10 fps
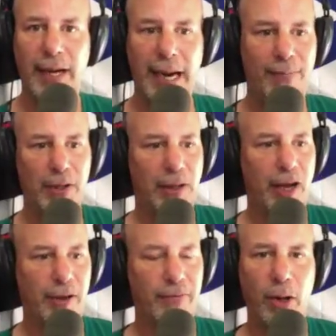If there's a
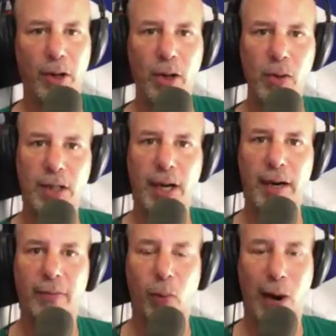lot of photos
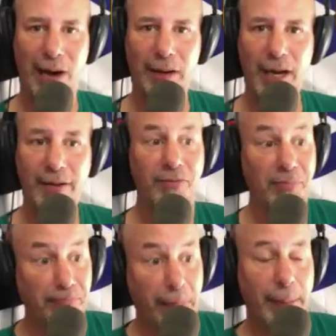of wildlife,
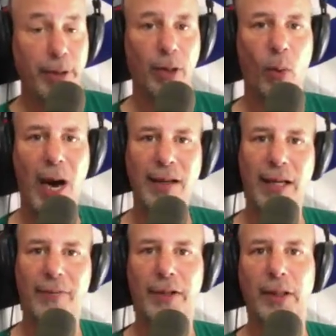maybe you're a
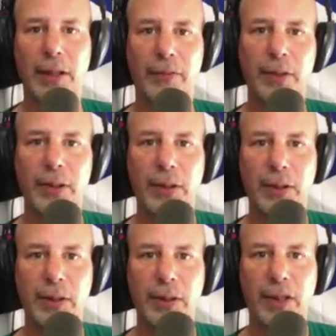wildlife photographer.
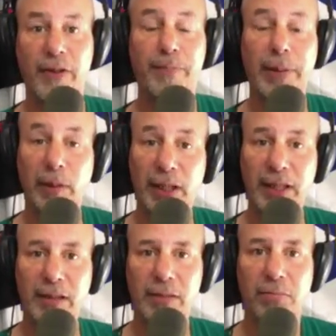Of
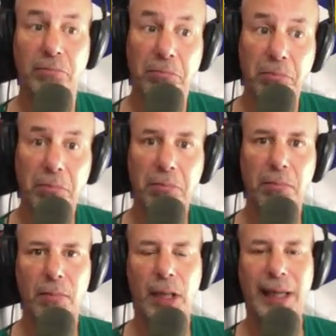buildings,
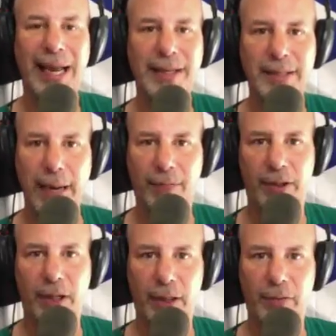a landscape
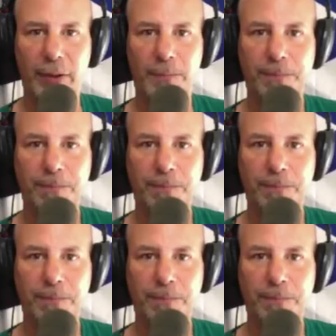photographer.